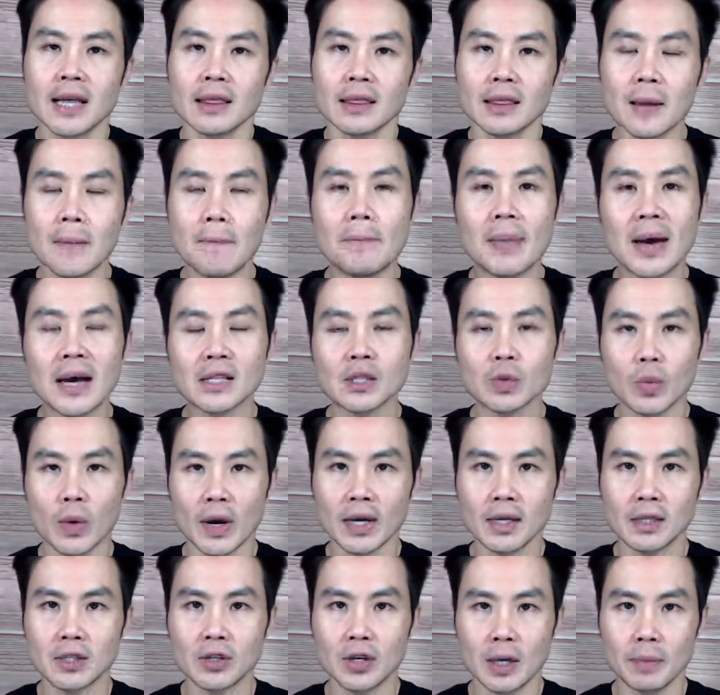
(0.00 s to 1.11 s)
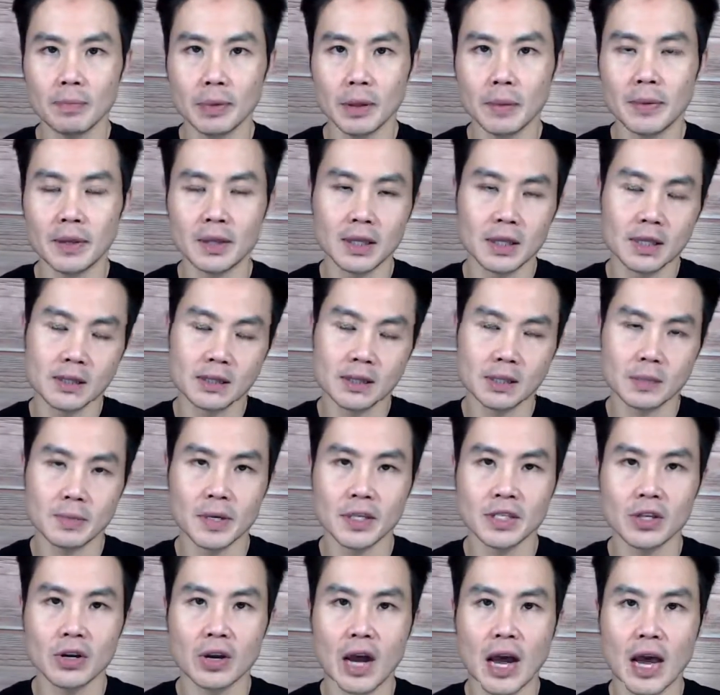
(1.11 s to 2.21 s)
the best way to implement this,
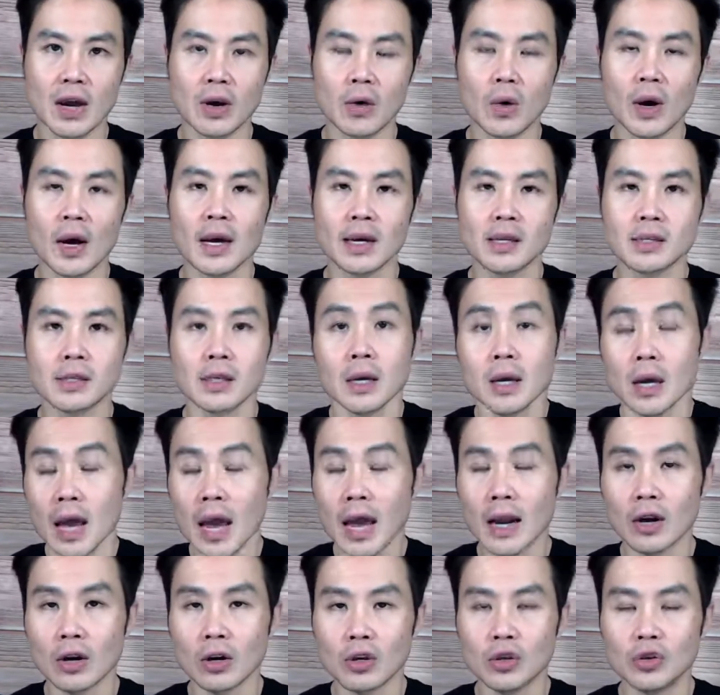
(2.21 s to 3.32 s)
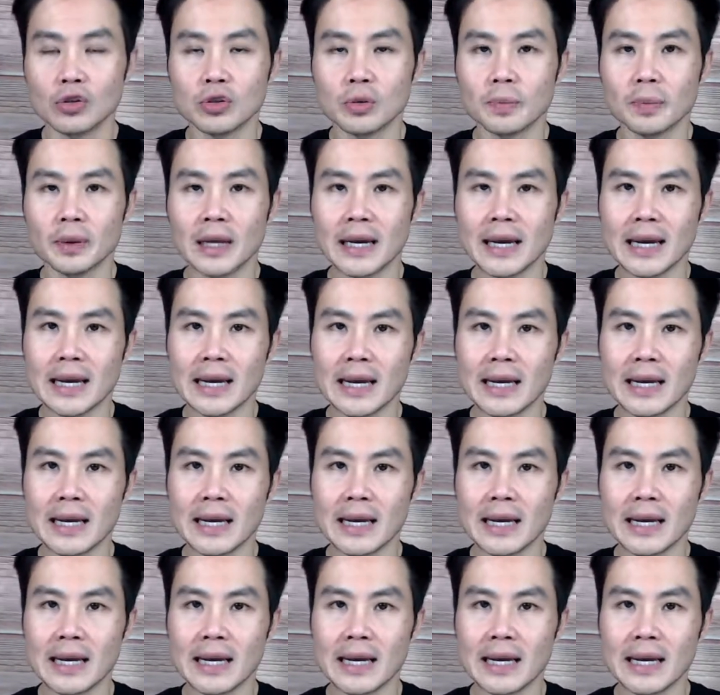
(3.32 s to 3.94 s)
especially on iOS and on Google Play,